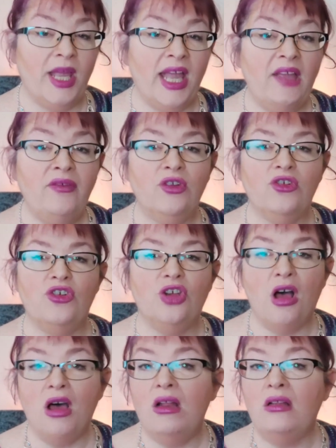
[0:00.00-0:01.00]
behavior
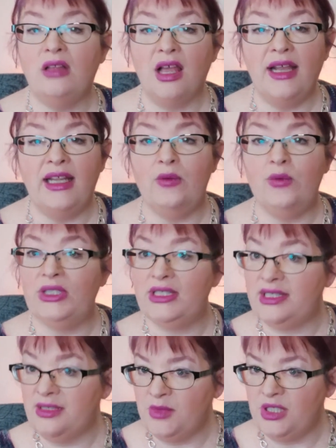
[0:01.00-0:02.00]
not aligning with the
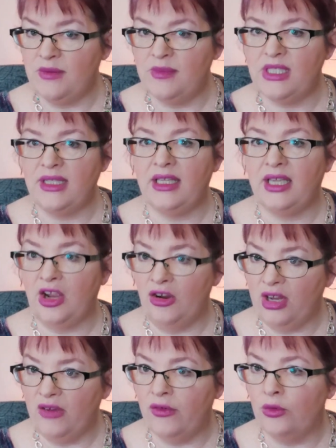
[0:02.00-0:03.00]
symptoms the
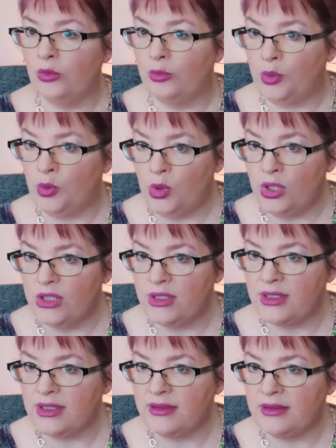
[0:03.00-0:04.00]
caregiver
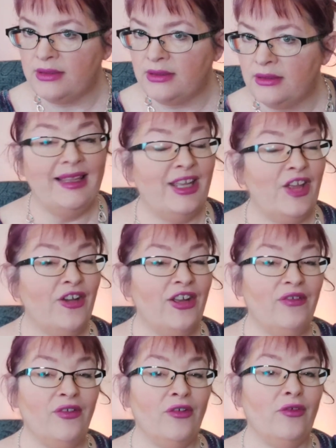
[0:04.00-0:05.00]
reports. The
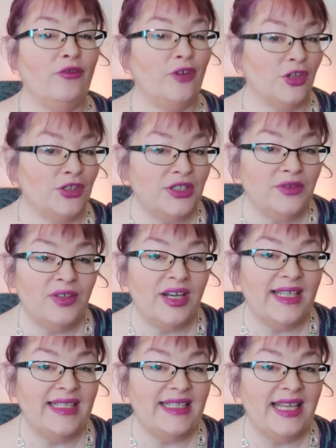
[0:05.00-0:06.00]
caregiver
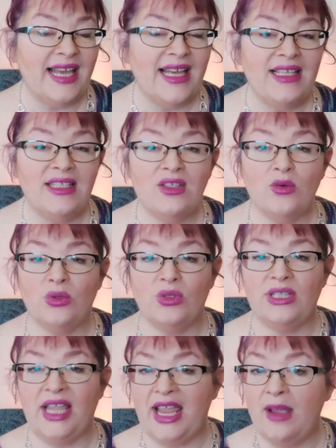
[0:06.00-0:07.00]
falsifying tests or
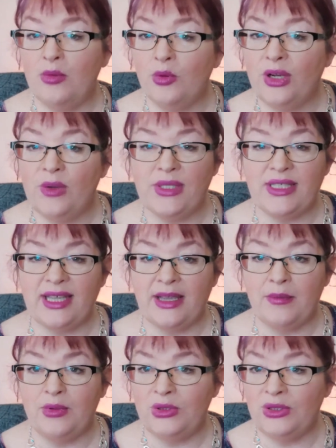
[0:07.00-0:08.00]
tampering with
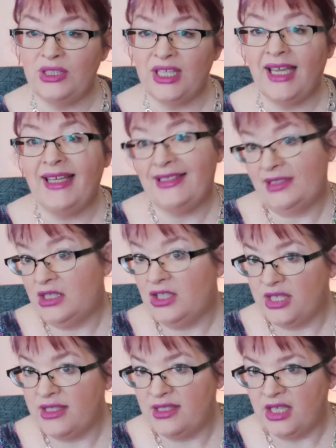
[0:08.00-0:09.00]
samples,
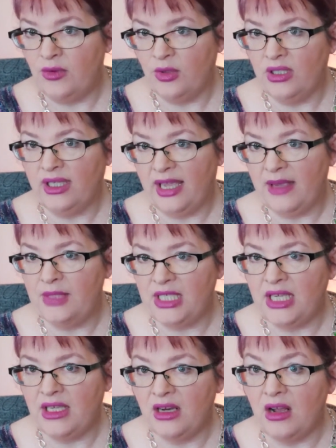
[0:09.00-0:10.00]
such as secretly
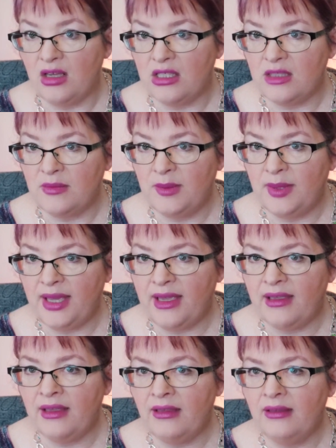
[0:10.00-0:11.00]
emptying an ostomy
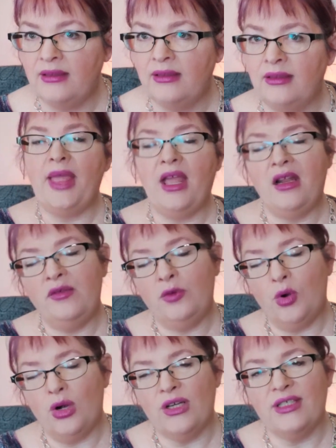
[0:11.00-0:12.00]
bag. And of
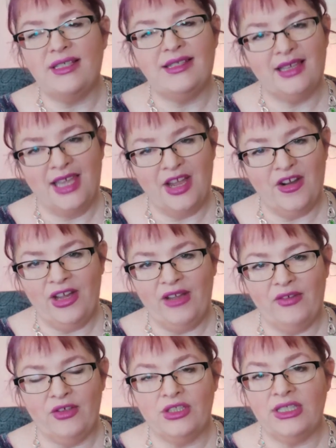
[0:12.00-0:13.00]
course, the
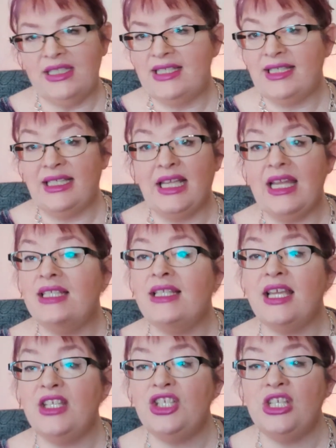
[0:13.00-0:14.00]
caregiver soliciting
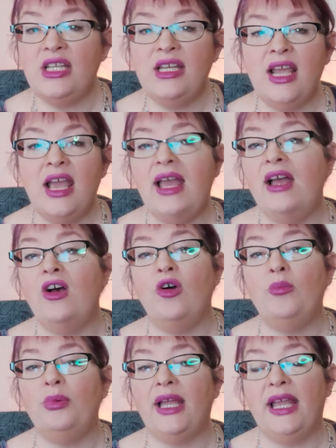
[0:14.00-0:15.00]
attention,
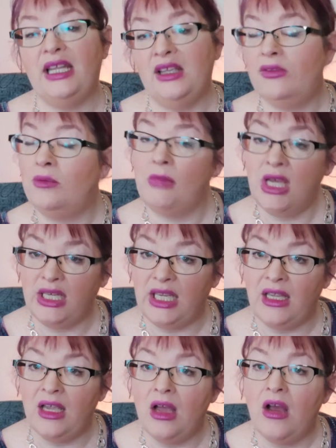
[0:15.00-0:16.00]
help, and even
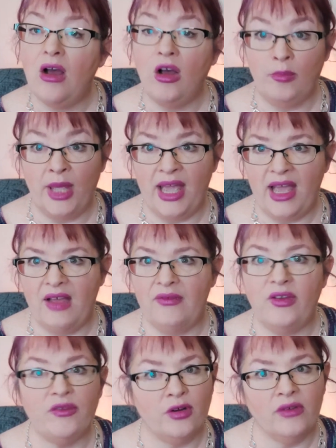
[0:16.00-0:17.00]
money on
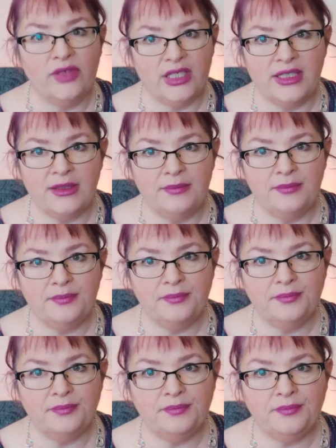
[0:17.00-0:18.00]
behalf of her victim.
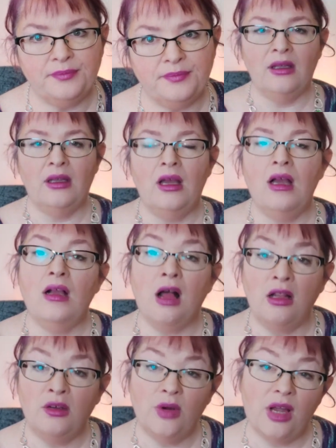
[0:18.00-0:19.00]

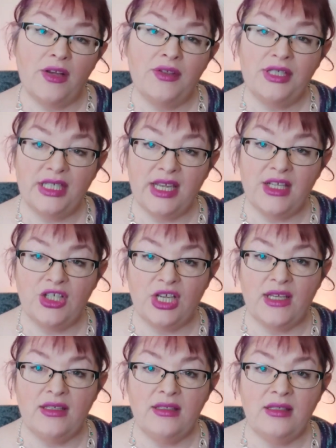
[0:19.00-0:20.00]
Colorado's
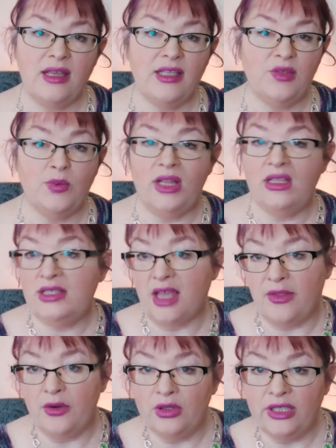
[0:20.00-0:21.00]
DHS, as well as
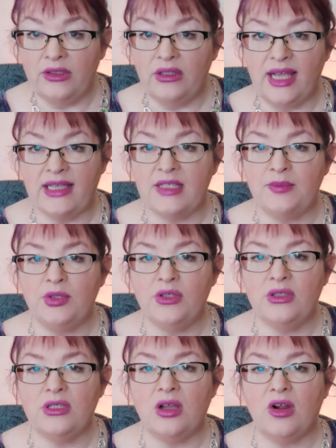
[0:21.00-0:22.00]
other legal
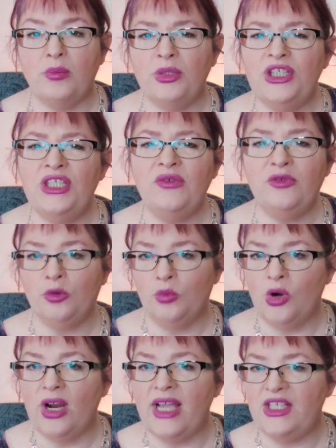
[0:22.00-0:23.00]
experts, are pushing for
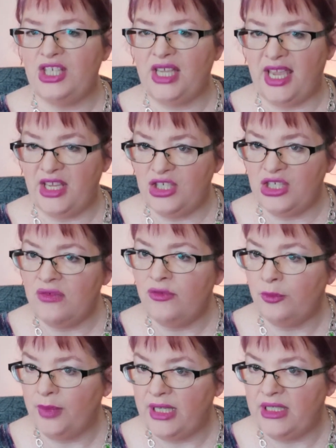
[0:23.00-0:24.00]
more education
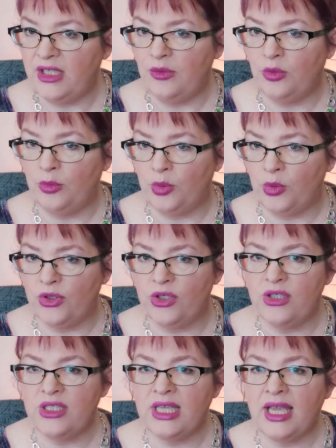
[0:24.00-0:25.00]
for mandated
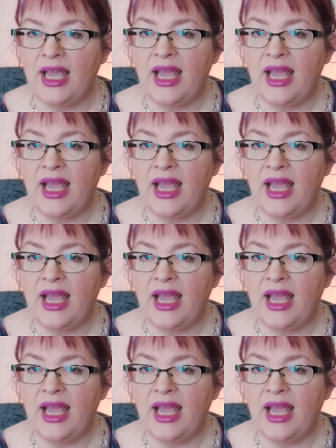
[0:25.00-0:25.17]
reporters